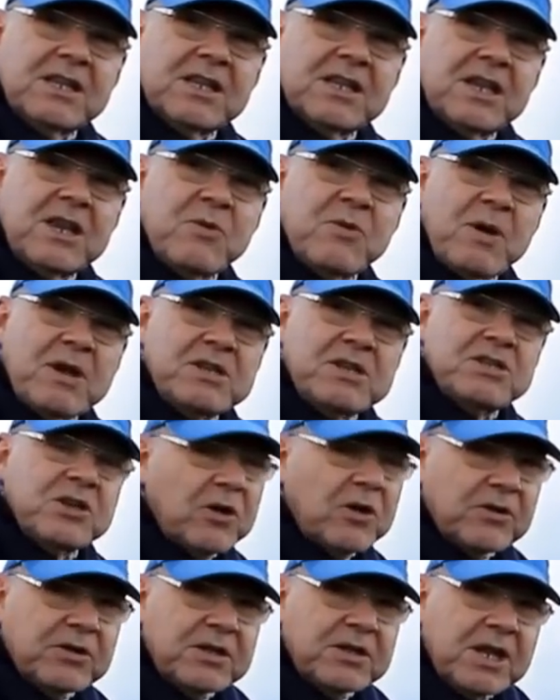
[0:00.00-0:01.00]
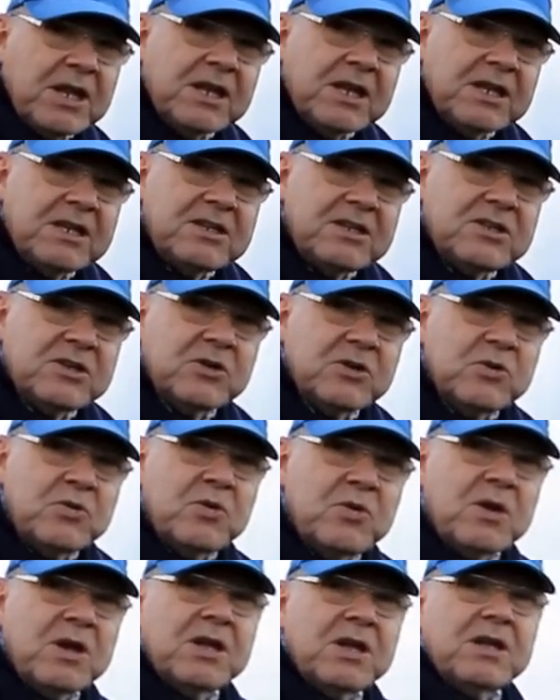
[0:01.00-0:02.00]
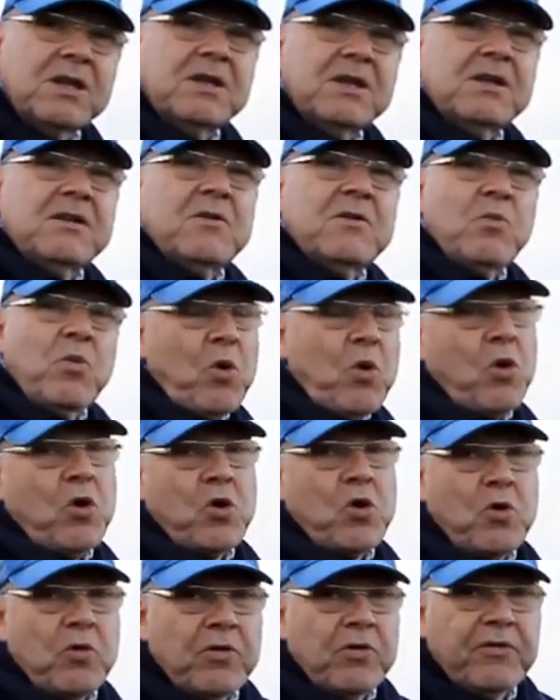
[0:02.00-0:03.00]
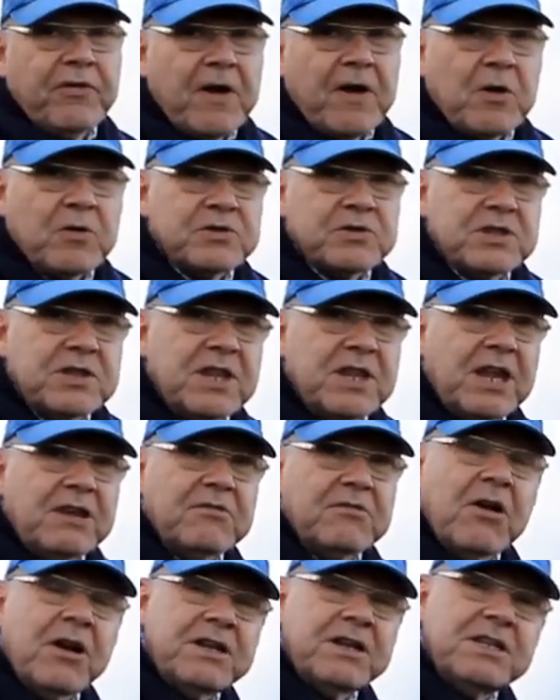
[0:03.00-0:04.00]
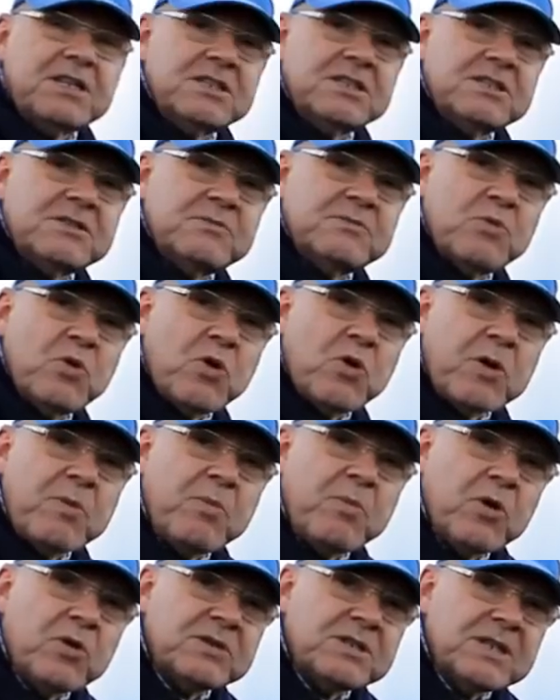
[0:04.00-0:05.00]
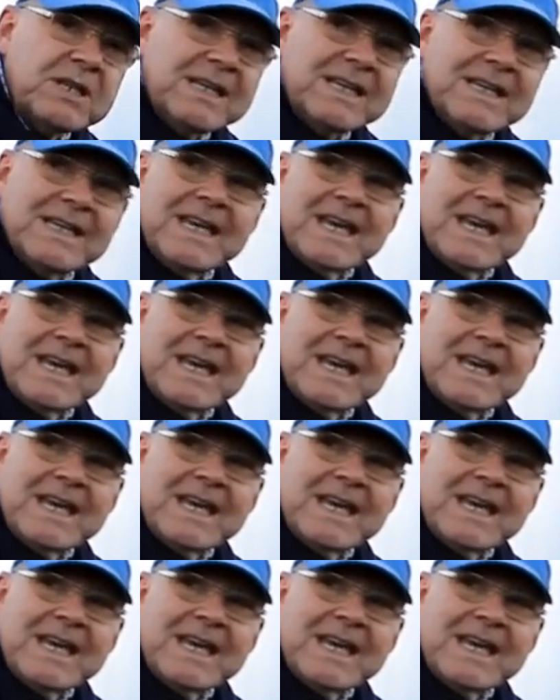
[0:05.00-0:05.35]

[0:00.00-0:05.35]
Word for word: that he went on to walk all the fells and then write his walking books.